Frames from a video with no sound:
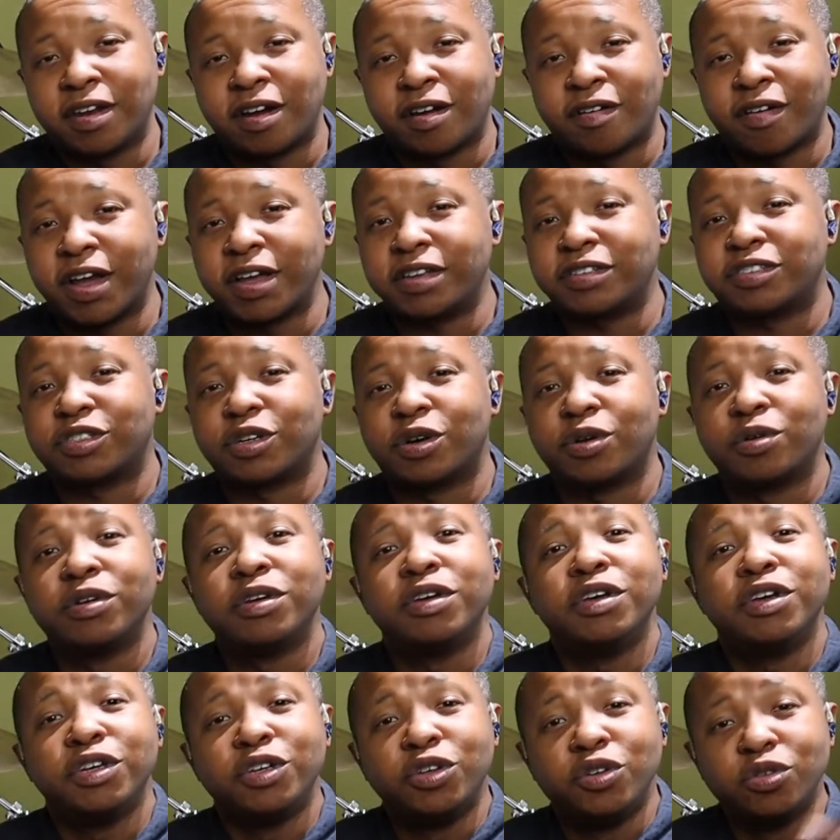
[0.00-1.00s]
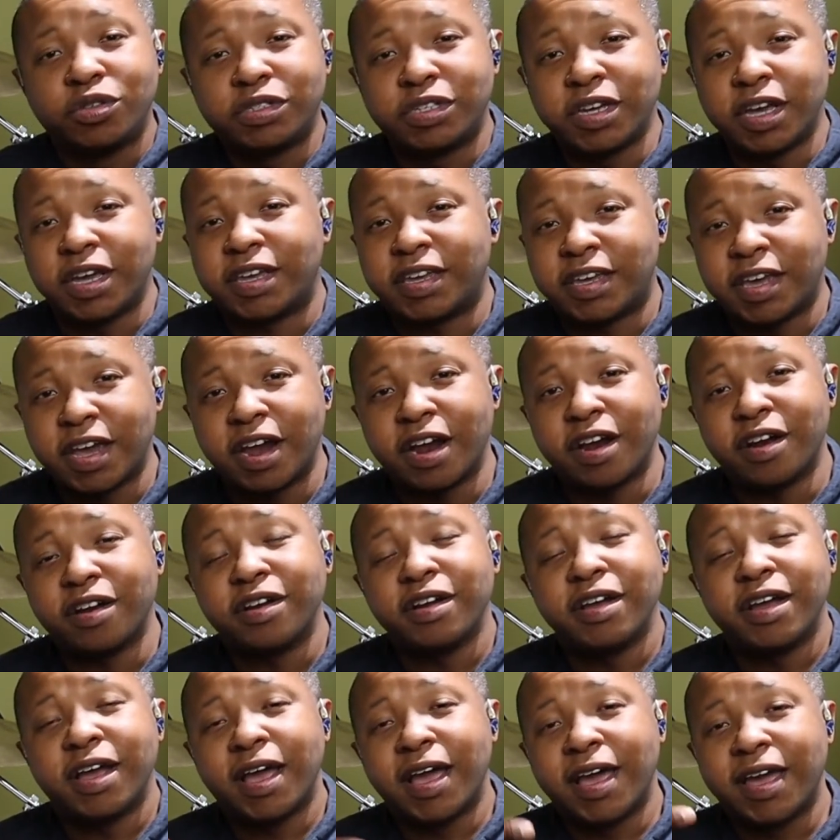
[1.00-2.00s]
All right, so you take care,
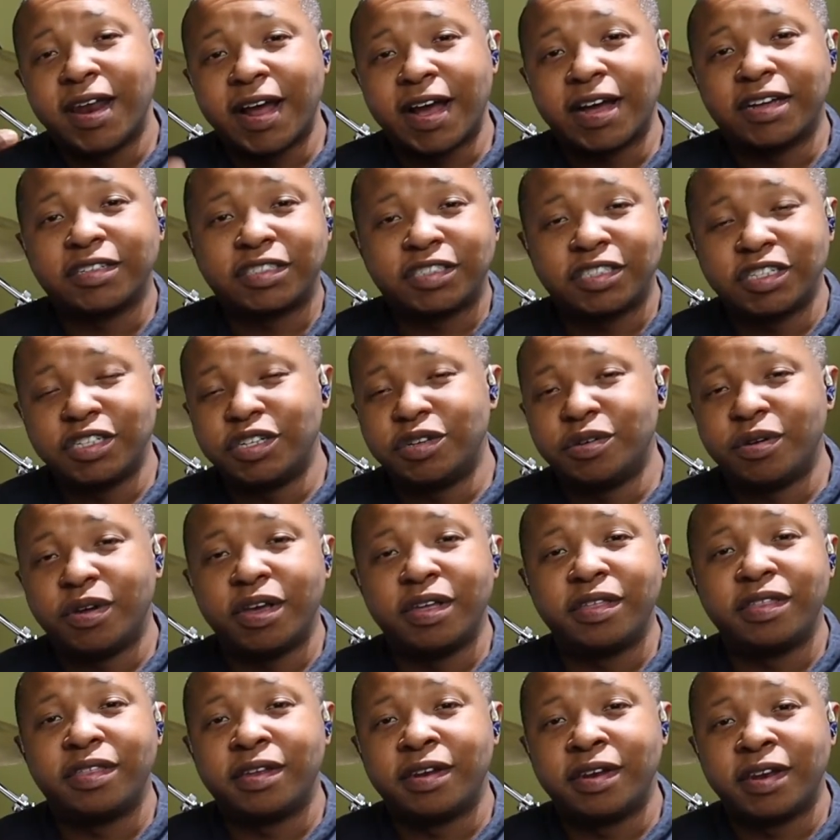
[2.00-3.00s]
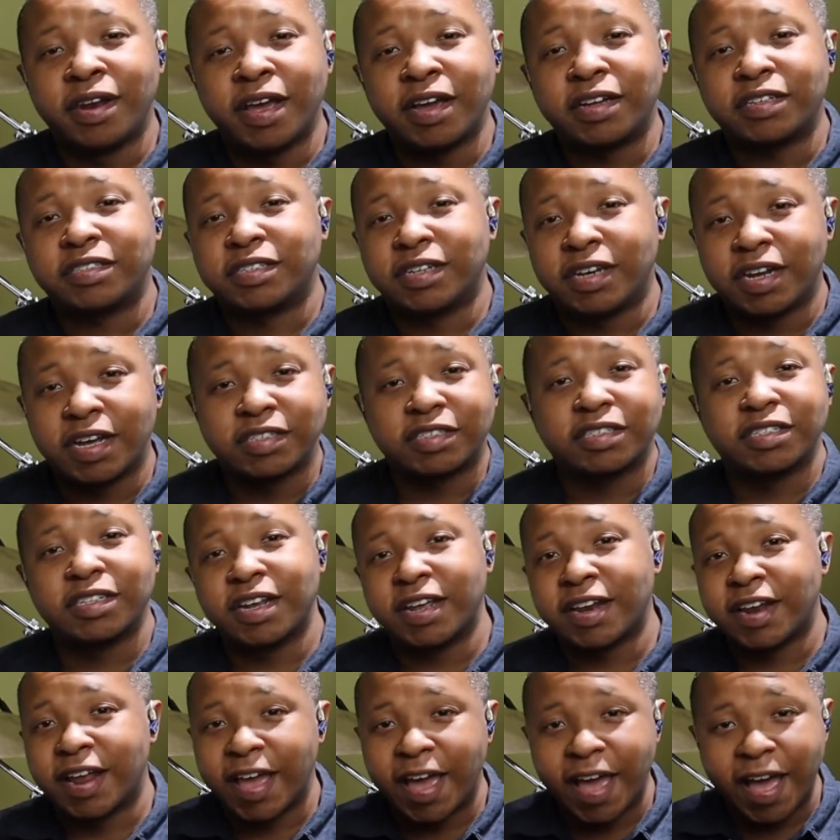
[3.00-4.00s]
and I'll see you in the next lesson,
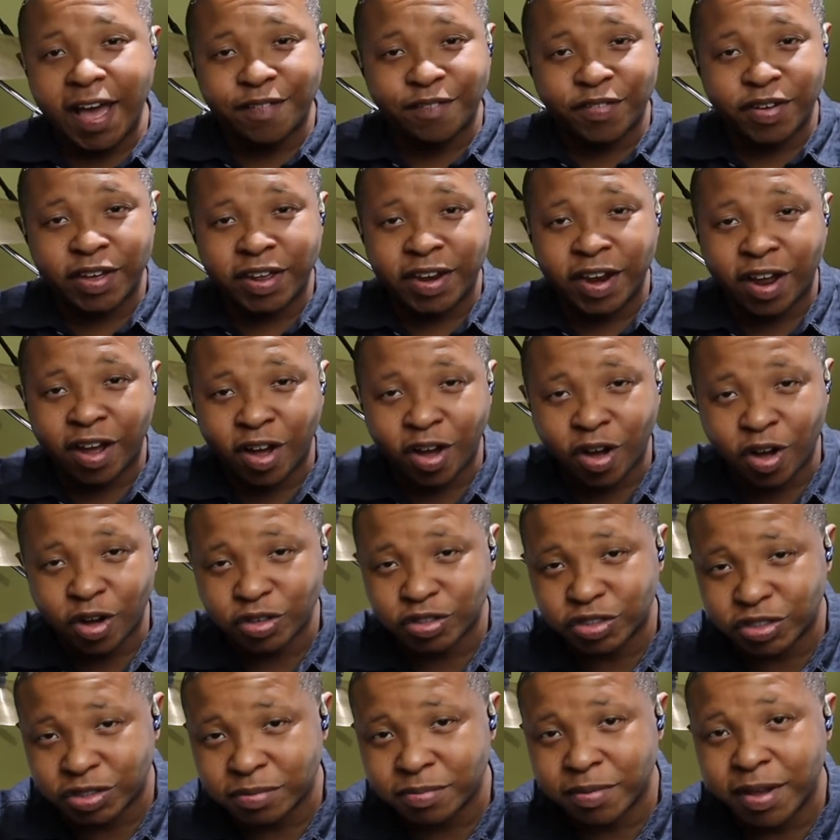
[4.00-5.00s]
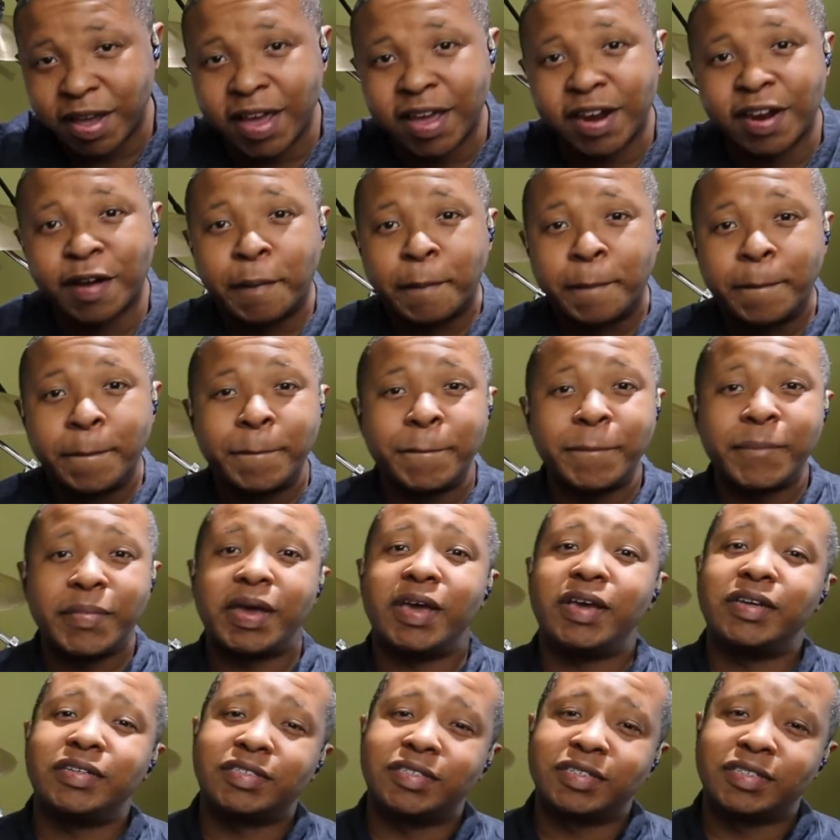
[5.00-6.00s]
and have an awesome and
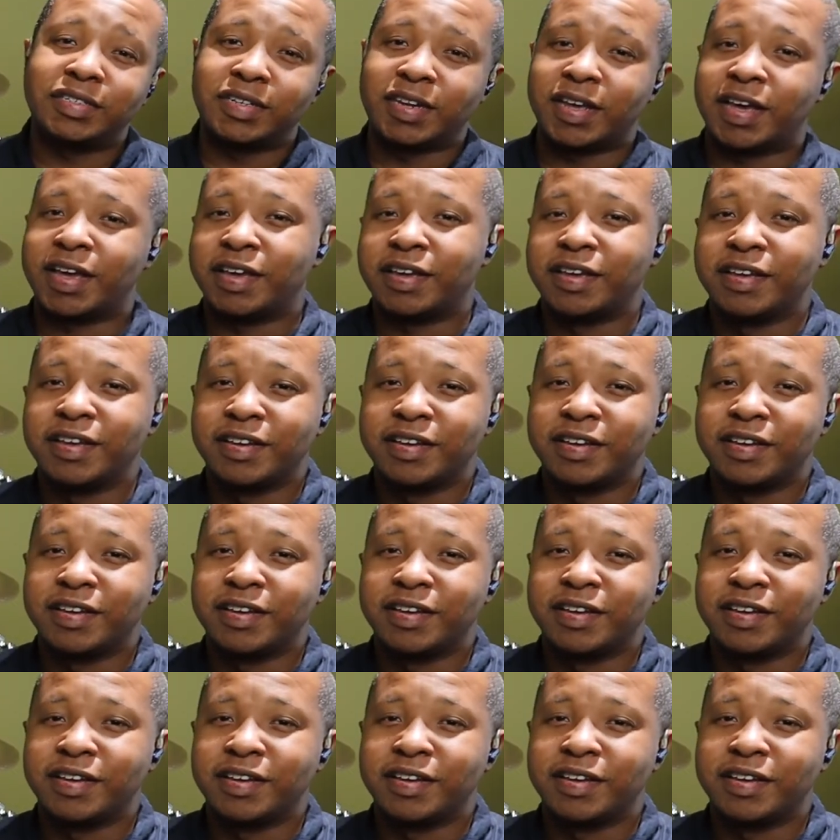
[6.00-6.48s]
amazing day.